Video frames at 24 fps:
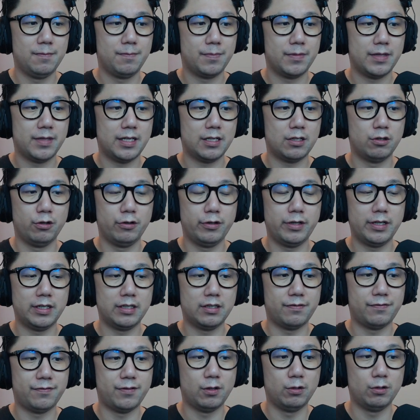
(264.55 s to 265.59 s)
including the
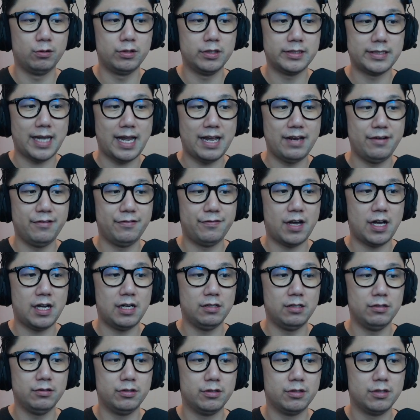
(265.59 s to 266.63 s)
folders and
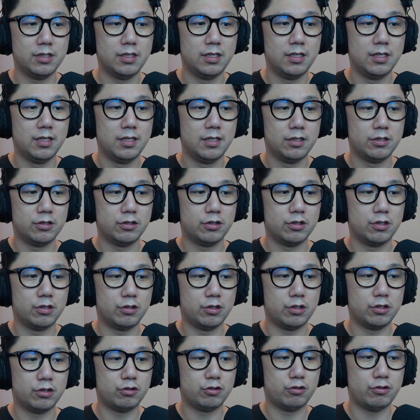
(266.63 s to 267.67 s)
files. So
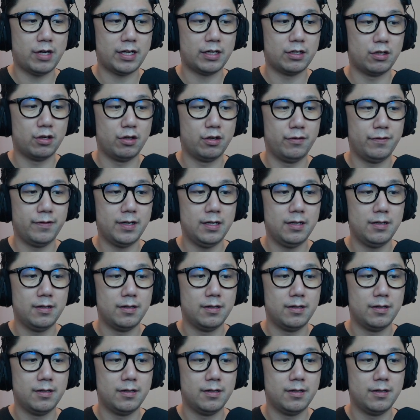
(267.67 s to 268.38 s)
just drag it over.